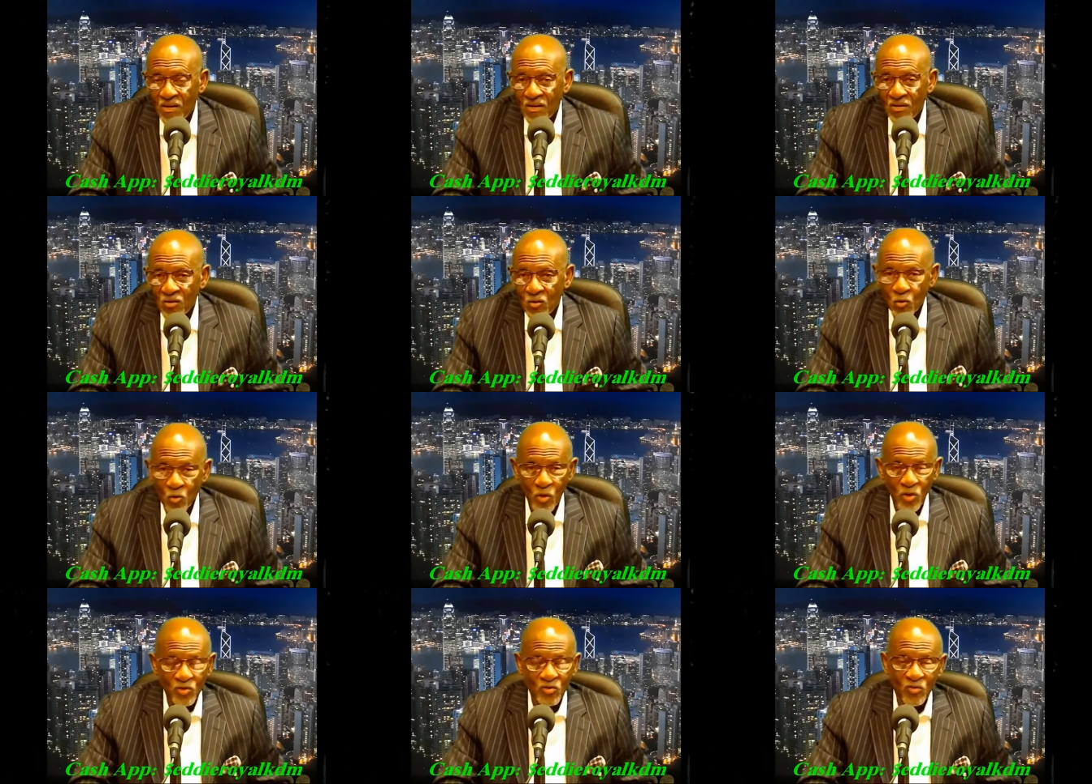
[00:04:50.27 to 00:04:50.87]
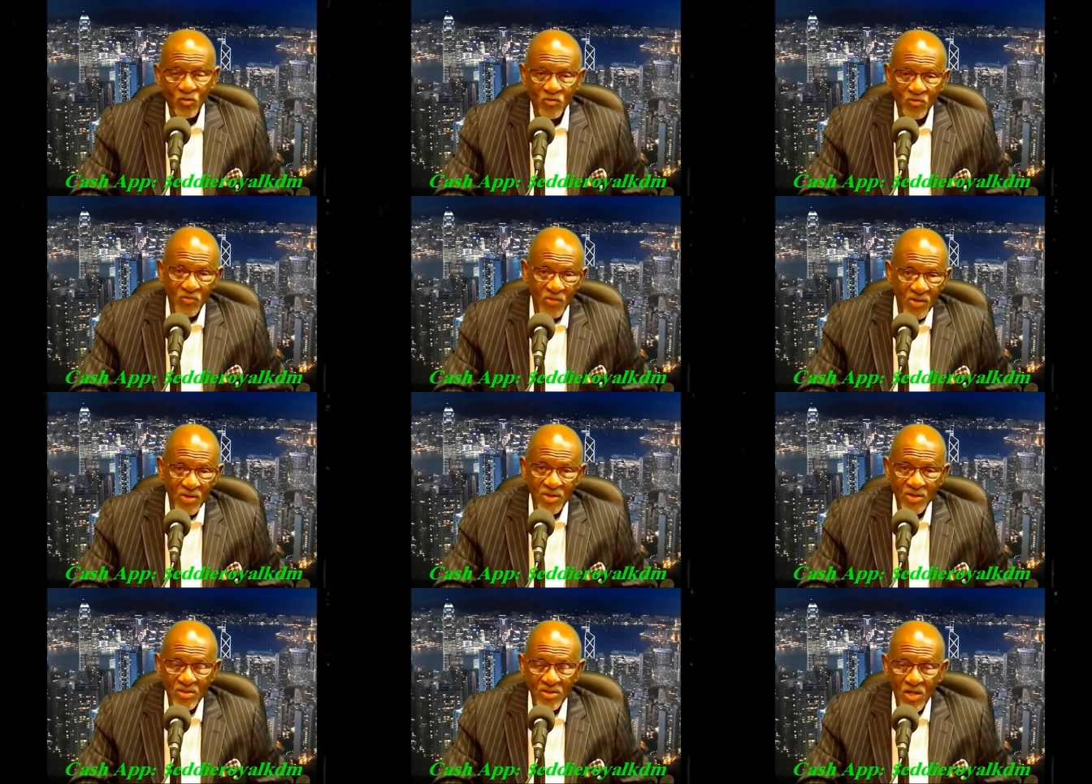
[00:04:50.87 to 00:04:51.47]
The works was
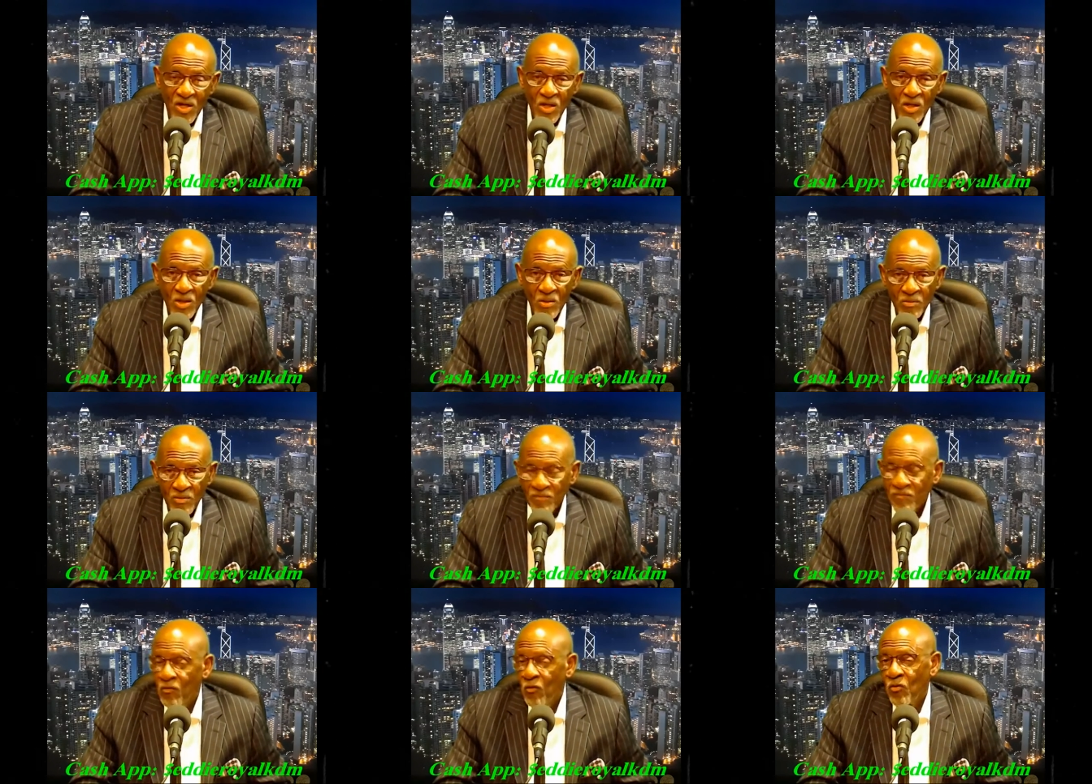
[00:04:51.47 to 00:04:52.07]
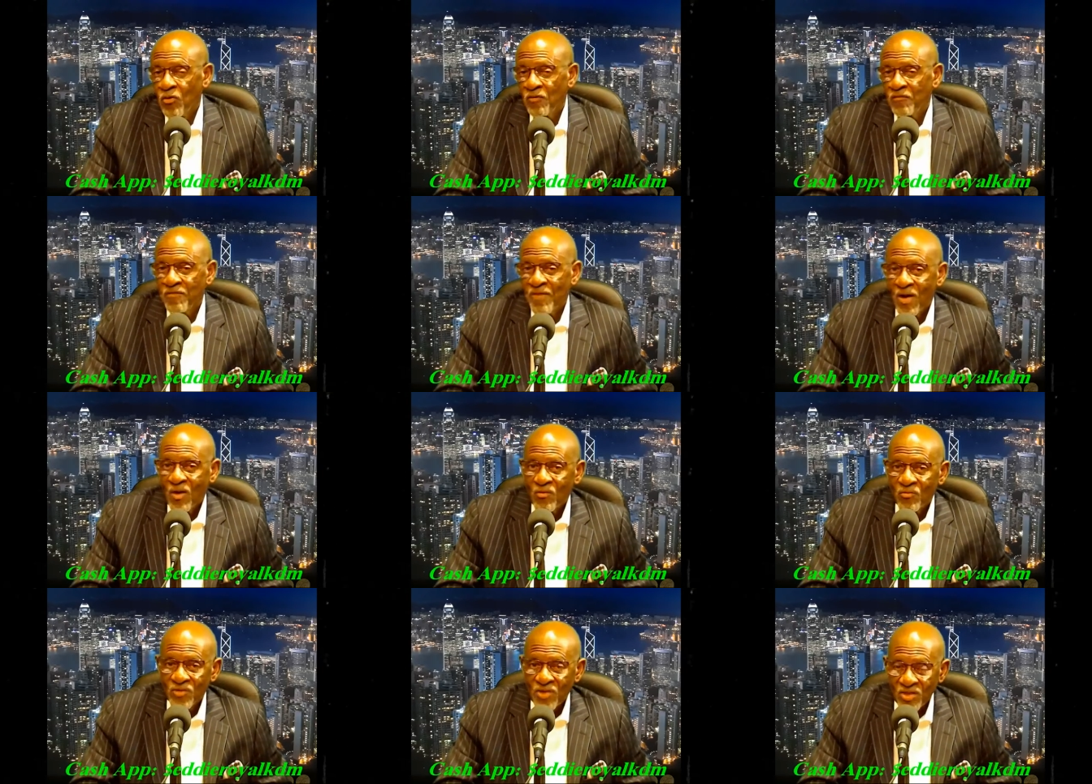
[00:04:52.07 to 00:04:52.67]
finished before the
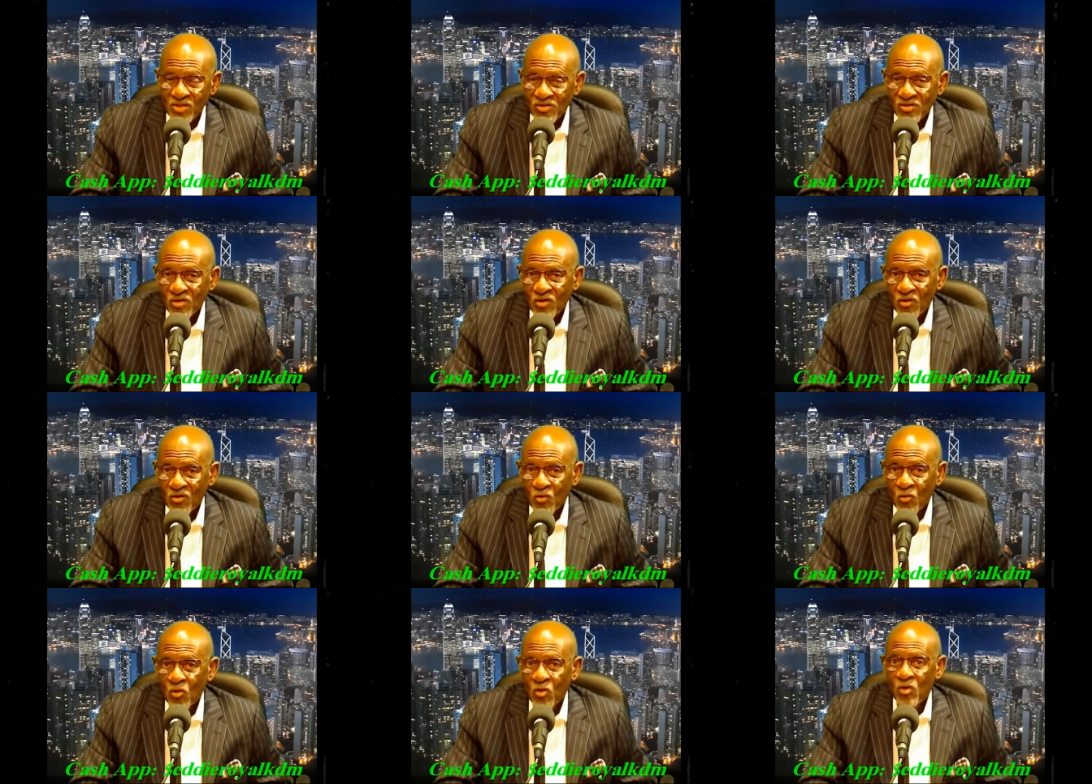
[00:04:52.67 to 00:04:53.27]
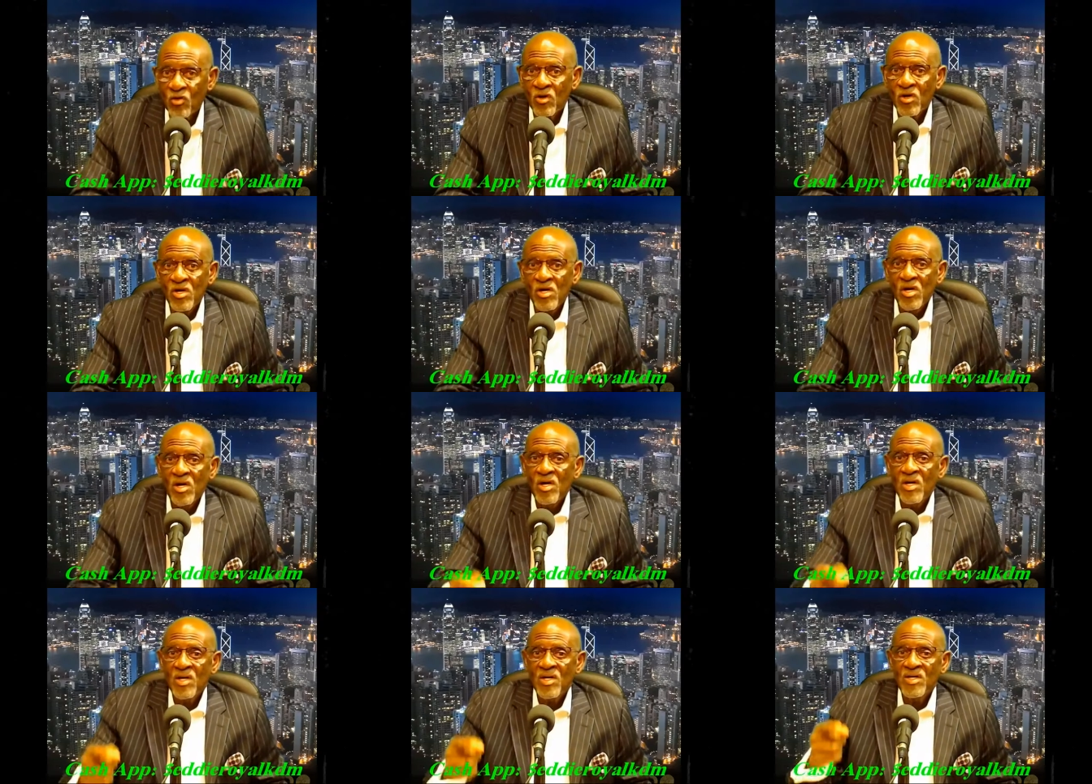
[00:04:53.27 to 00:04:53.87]
foundation of the world.
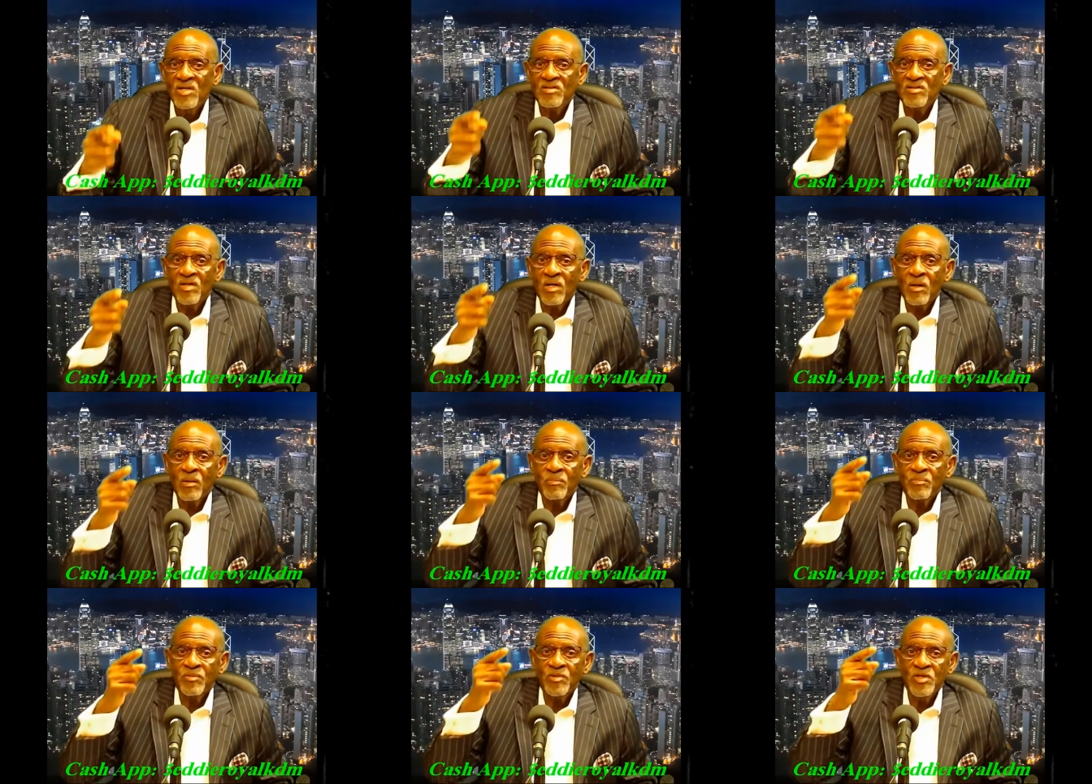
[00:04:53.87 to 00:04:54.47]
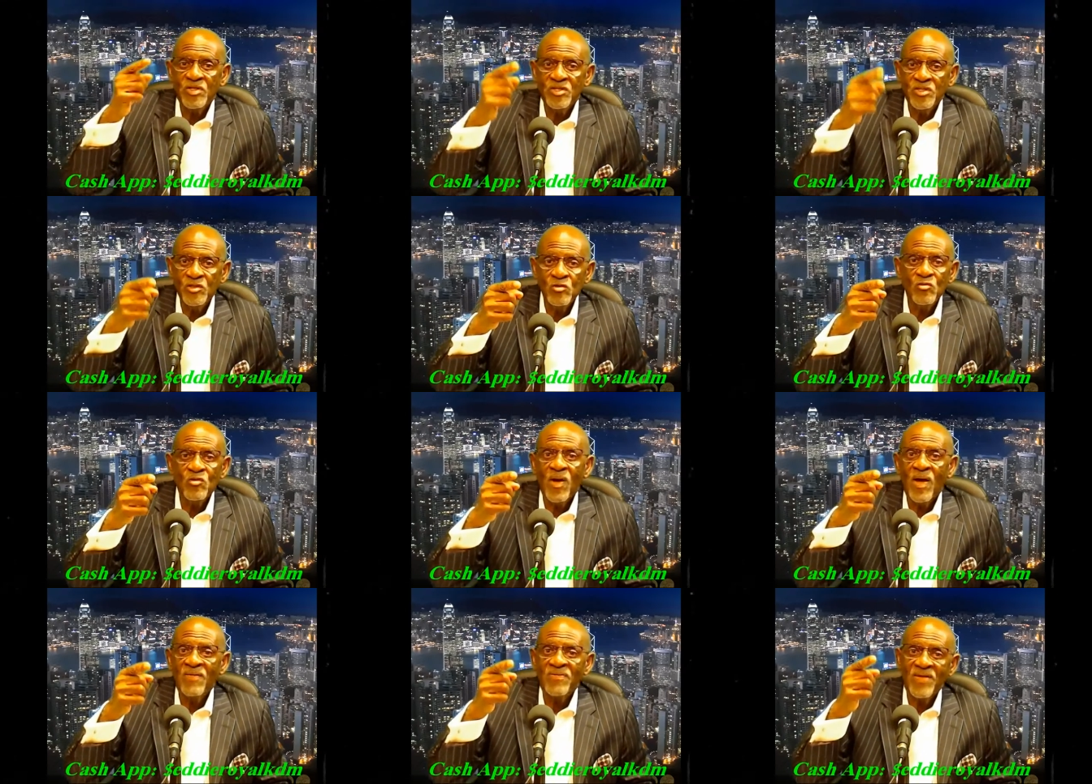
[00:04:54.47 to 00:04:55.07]
It's up to
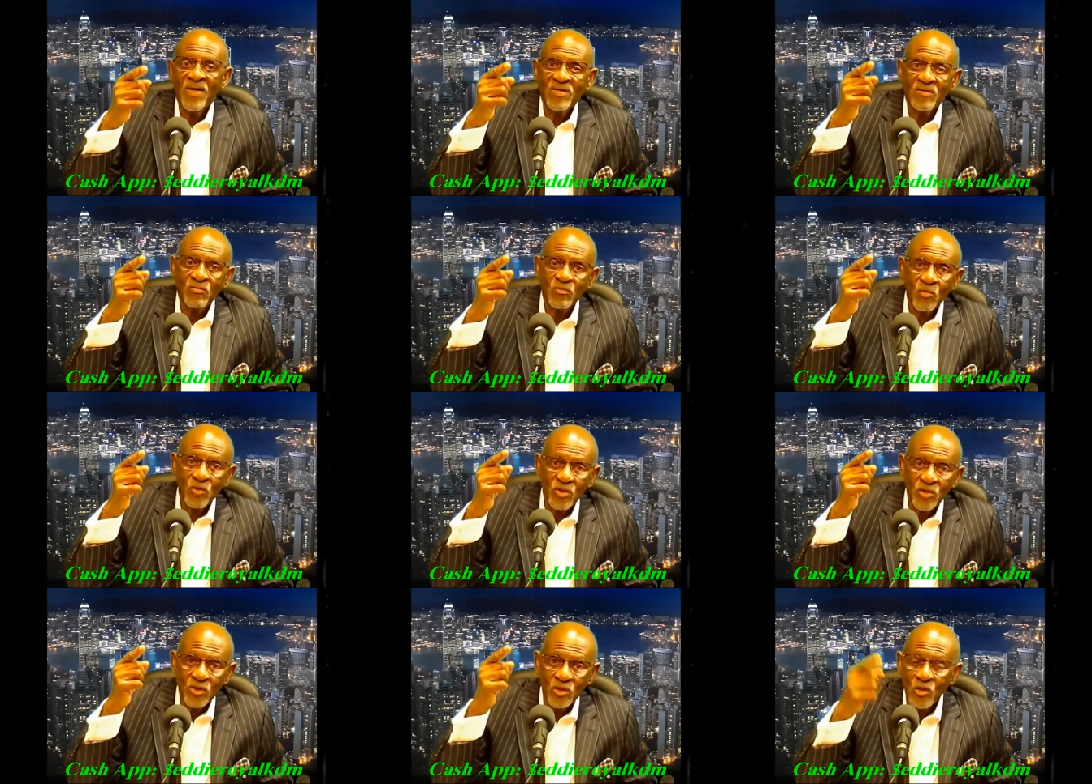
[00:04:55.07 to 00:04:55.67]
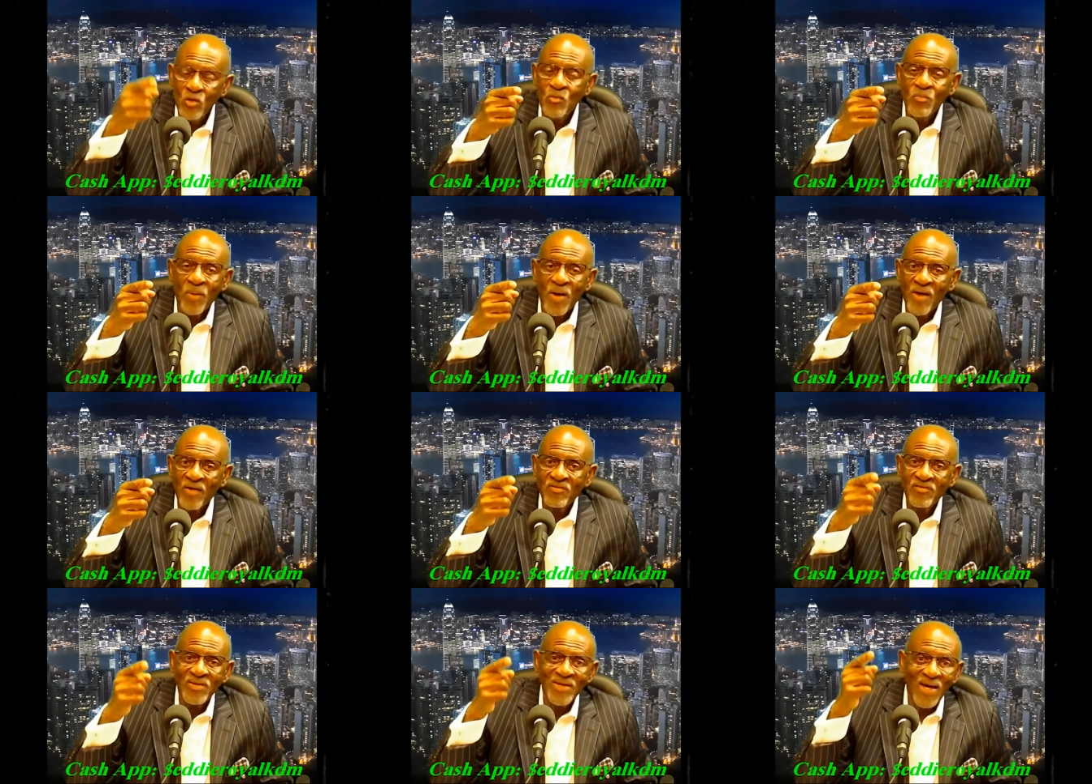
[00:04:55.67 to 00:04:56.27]
you, and that's what you,
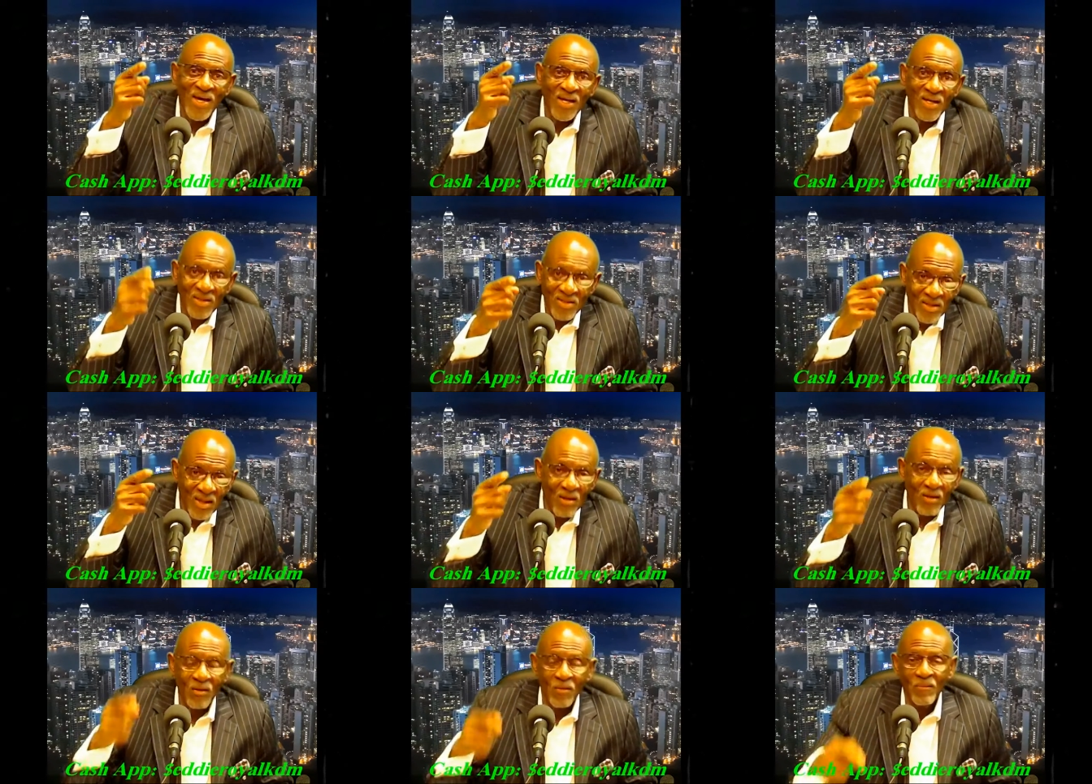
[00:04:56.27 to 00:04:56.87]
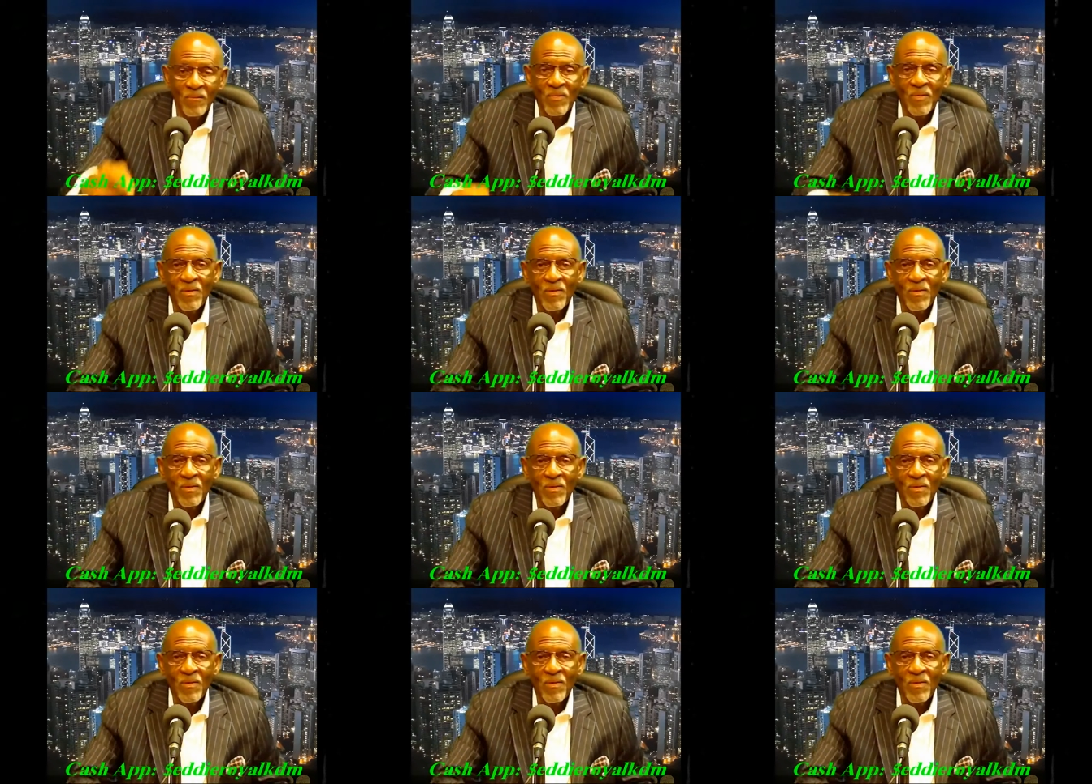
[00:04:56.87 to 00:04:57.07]
pastor, gotta tell them.